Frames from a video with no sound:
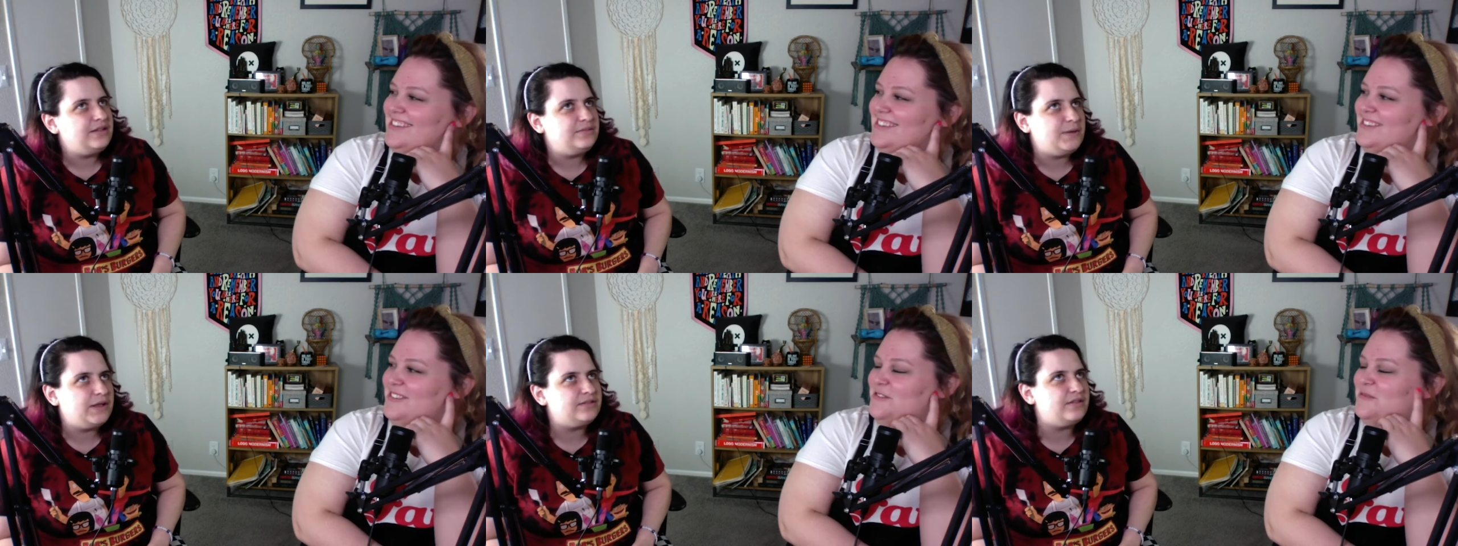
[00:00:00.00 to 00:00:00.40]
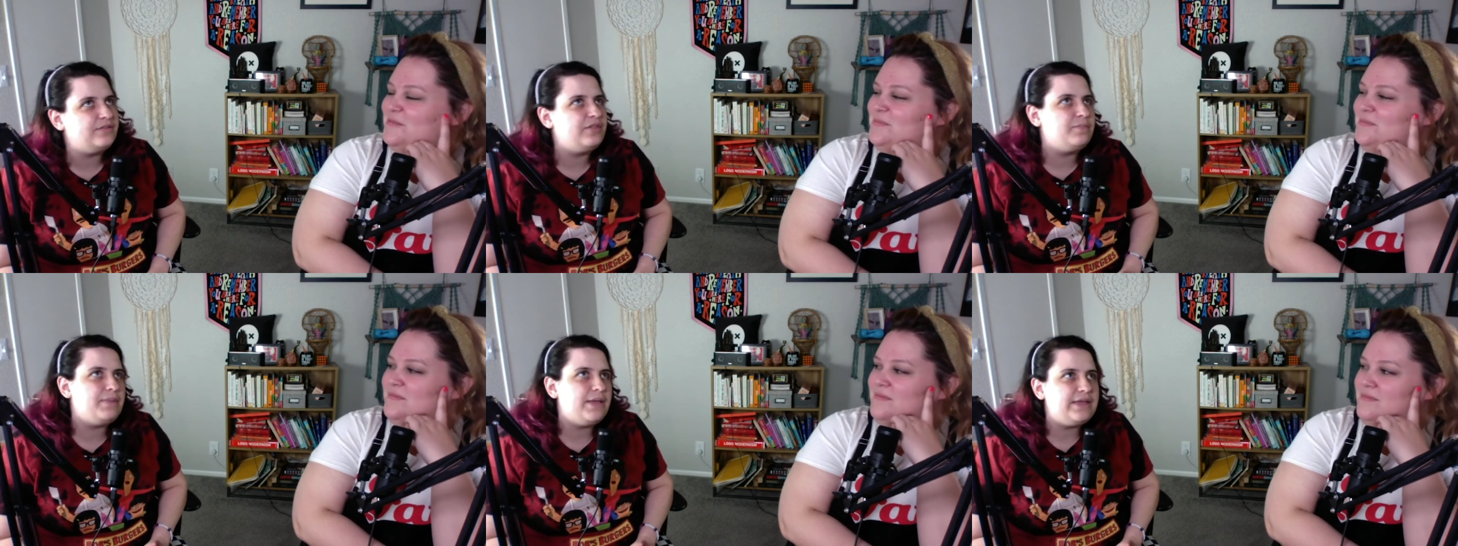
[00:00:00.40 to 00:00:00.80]
Speaker 1: it's because of
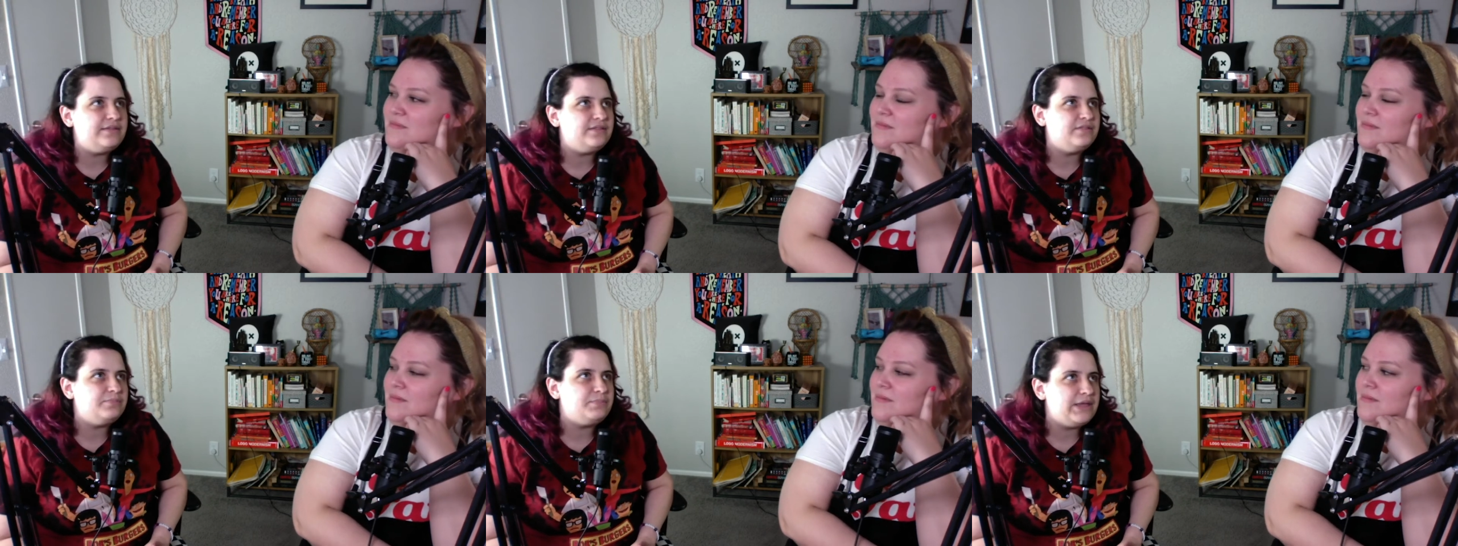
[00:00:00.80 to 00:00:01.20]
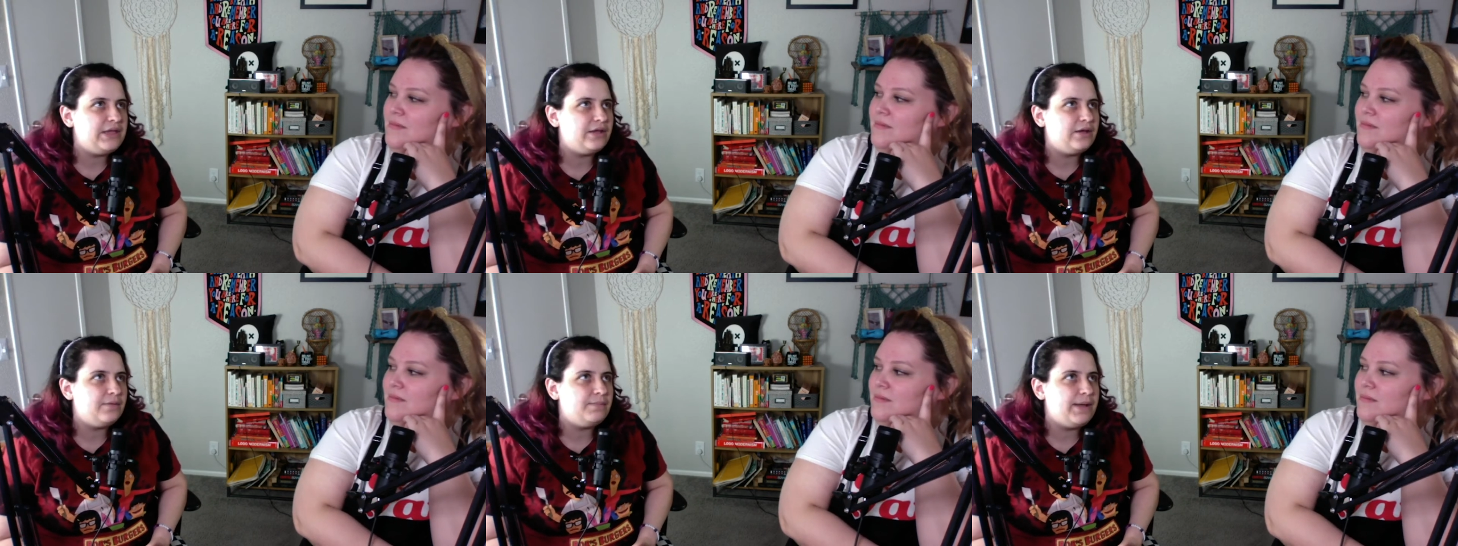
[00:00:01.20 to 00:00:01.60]
the basis
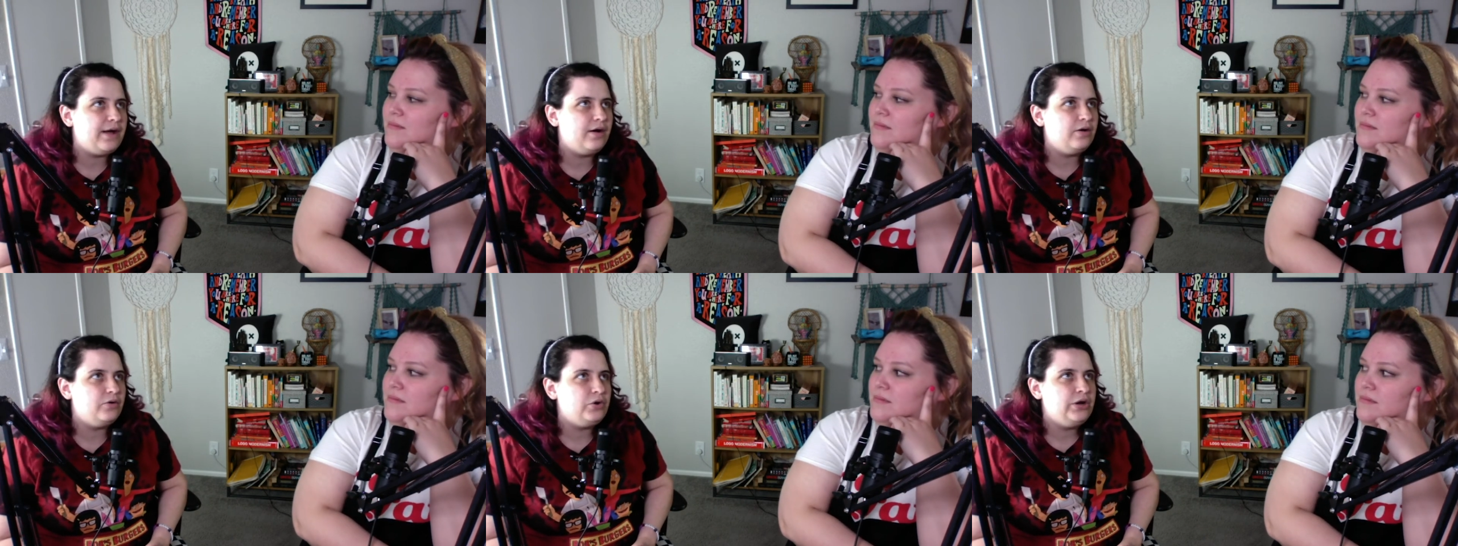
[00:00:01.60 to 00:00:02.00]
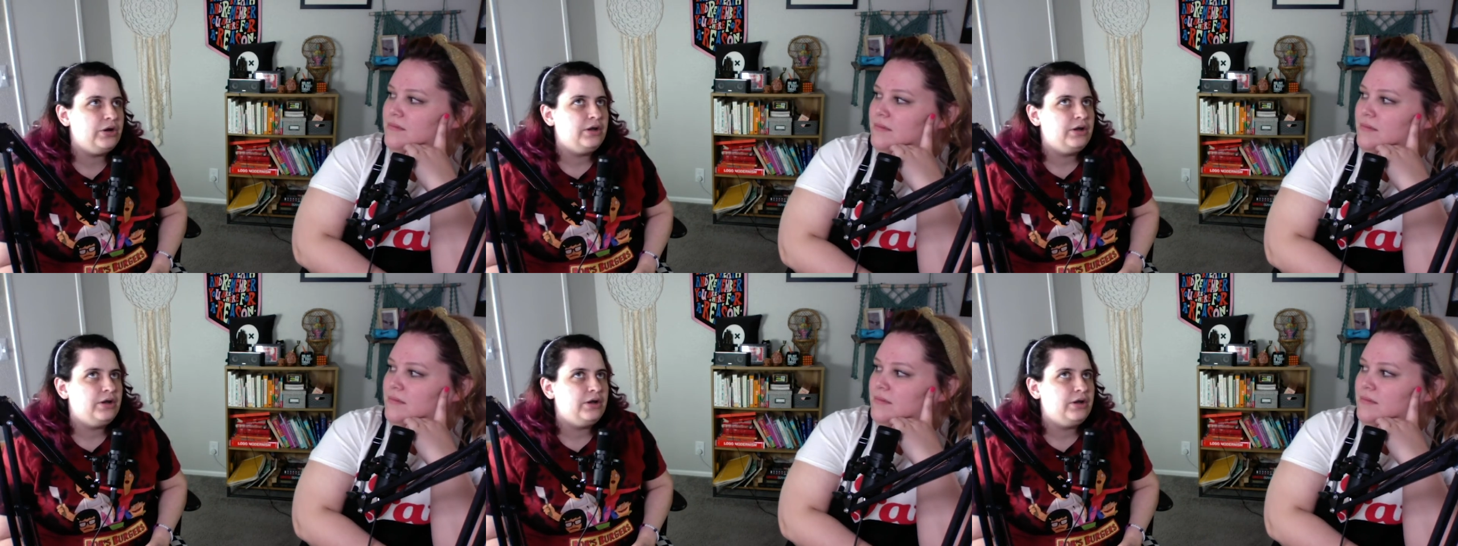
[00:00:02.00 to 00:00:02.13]
being about.